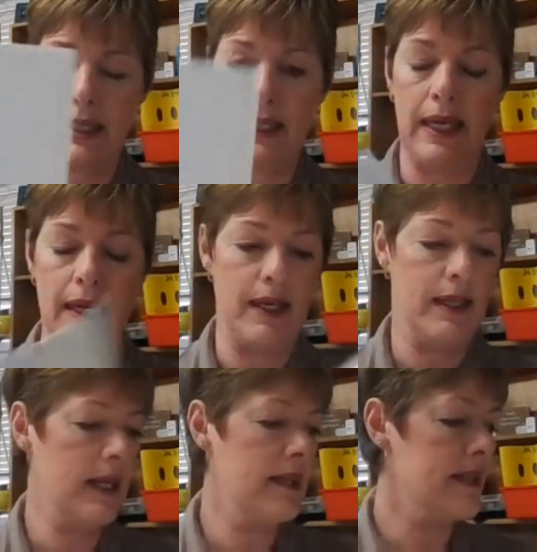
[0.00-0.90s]

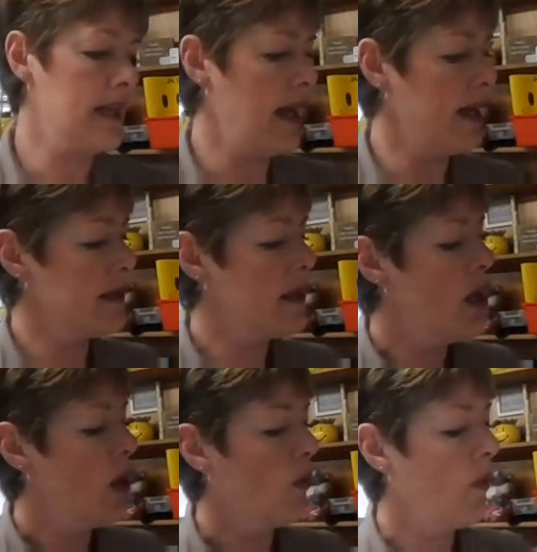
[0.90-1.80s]
again, it says
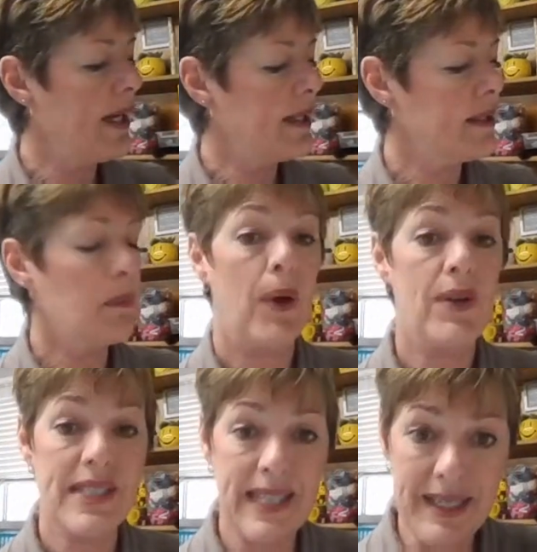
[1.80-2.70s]
write the
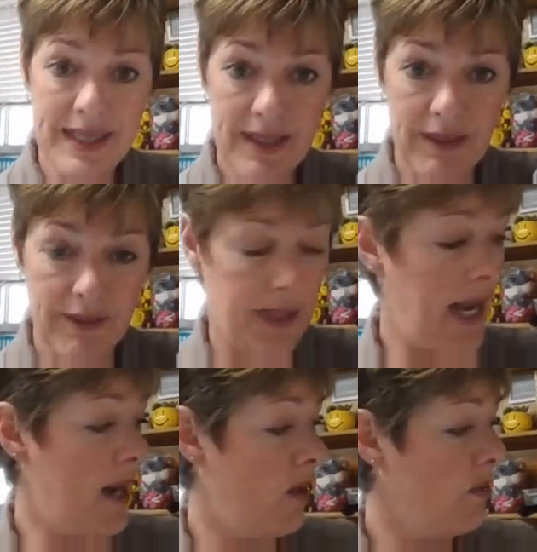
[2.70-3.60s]
possessive
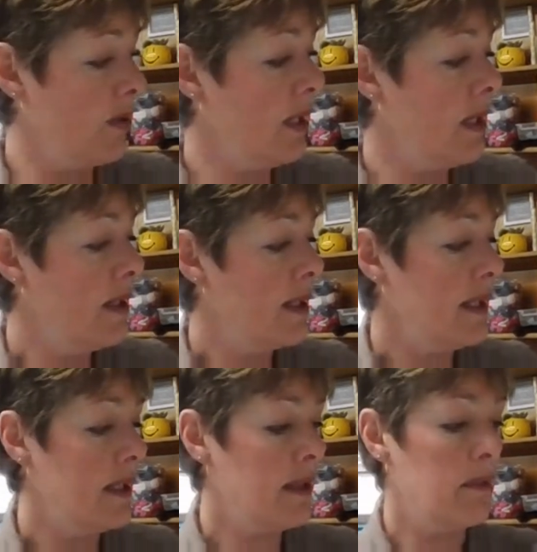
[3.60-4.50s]
noun
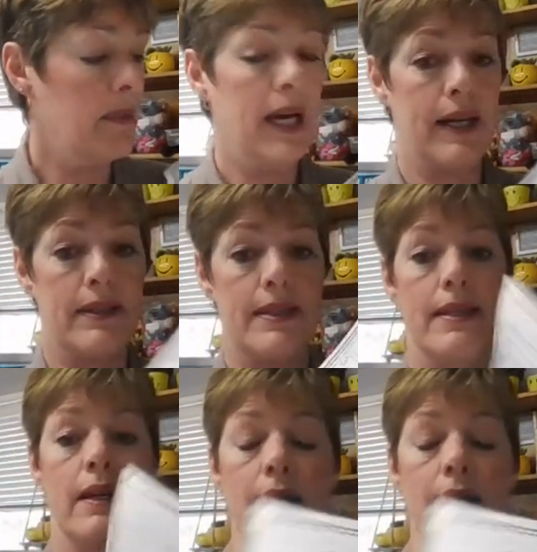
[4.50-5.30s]
in the box.